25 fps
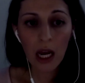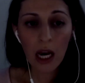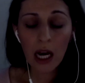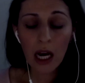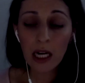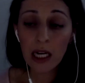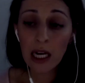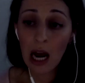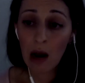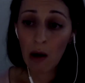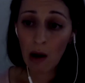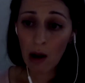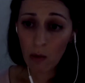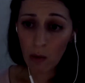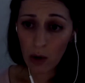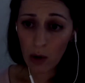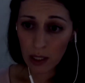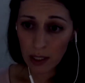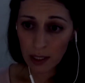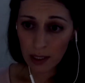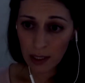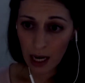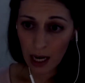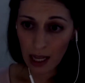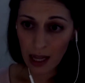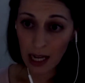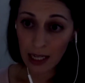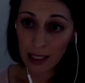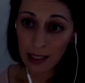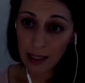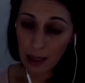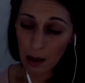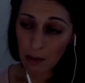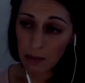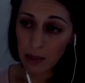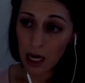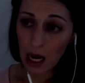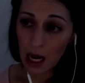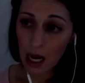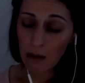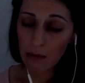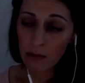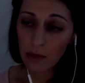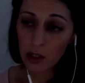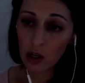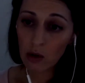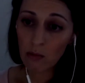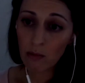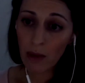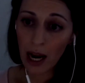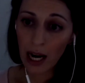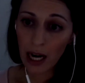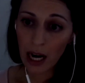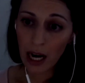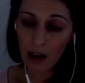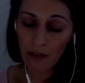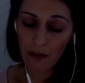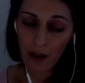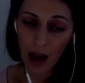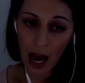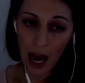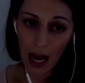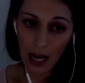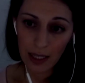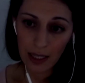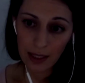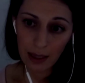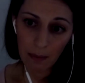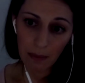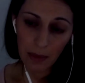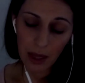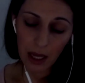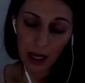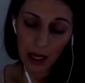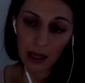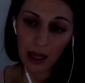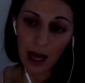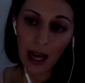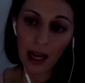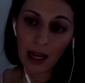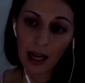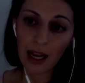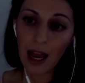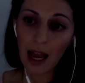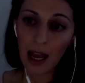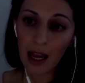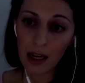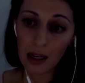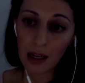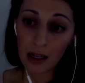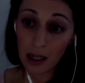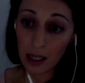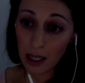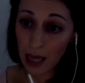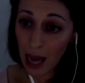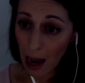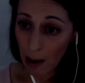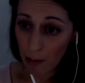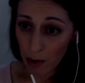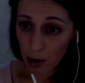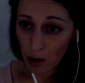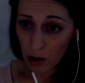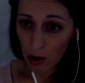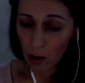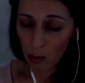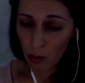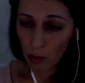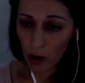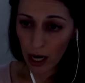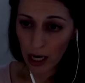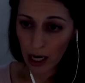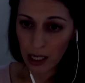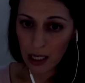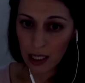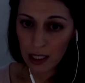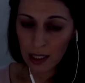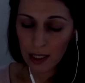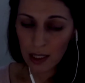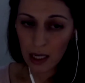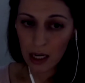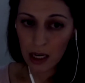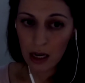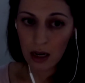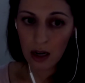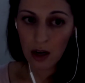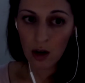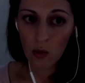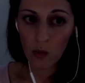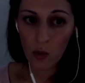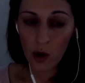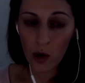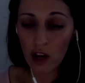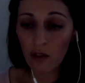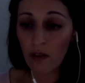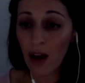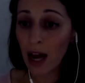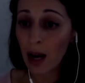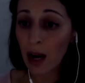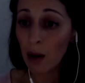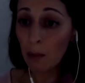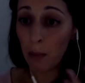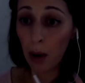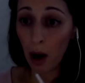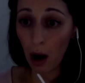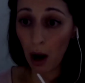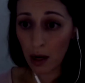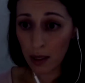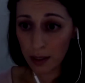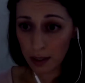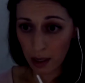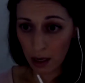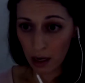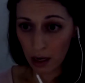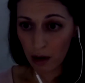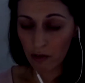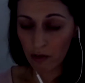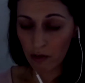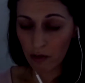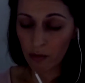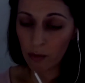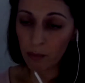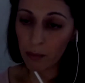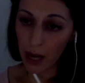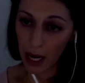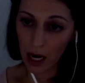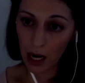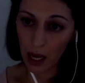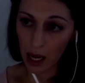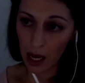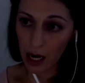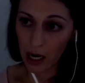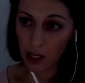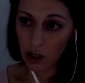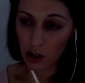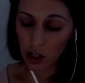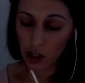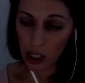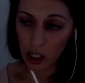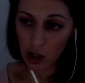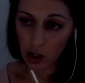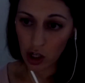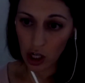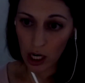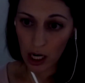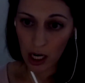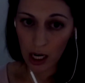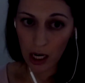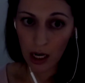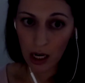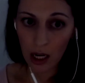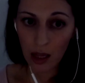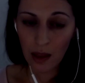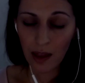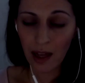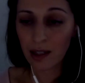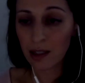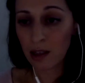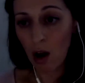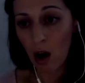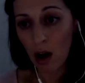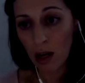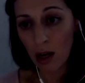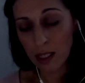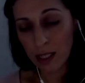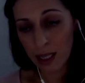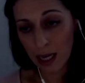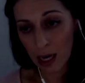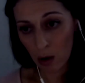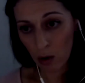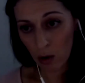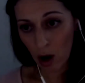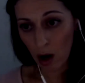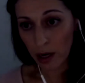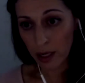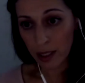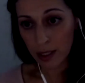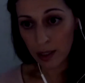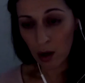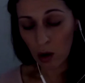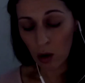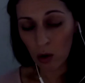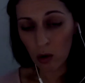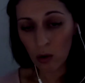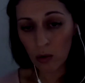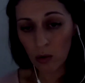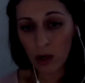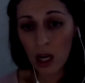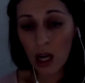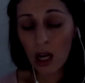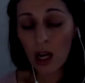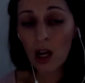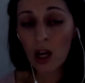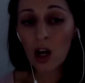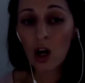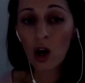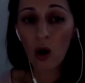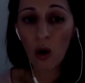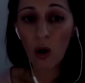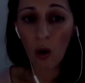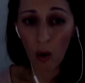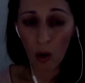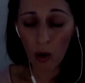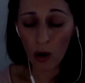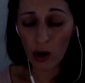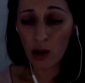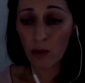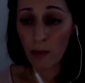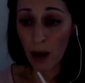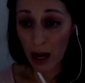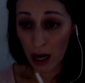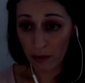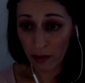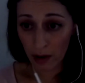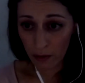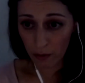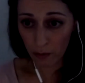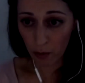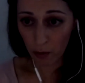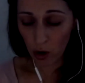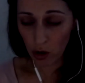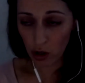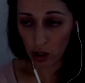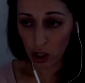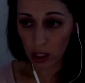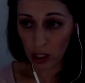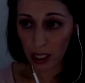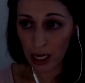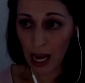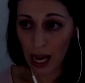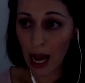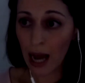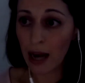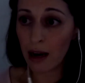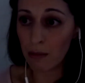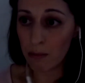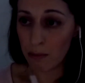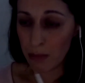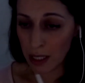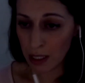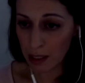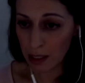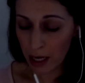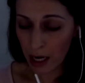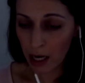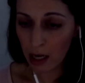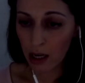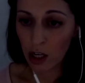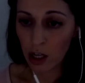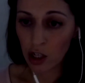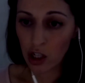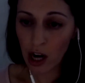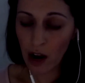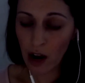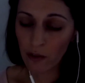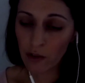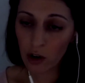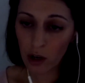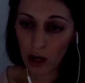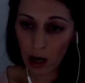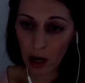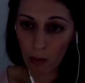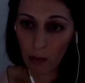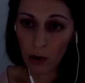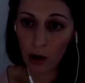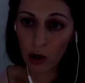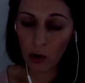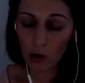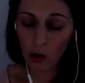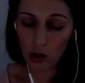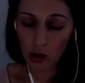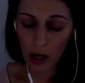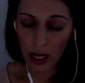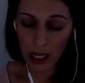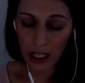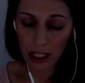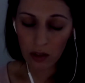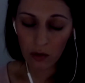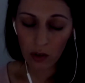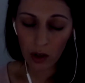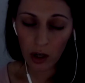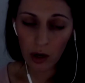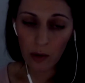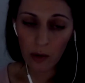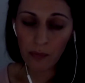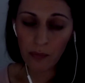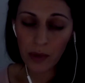Now, I will say that sometimes you might have had something like a chemical pregnancy where you've had a positive beta HCG that's gone down on its own, or you might have unfortunately had a miscarriage after an embryo transfer.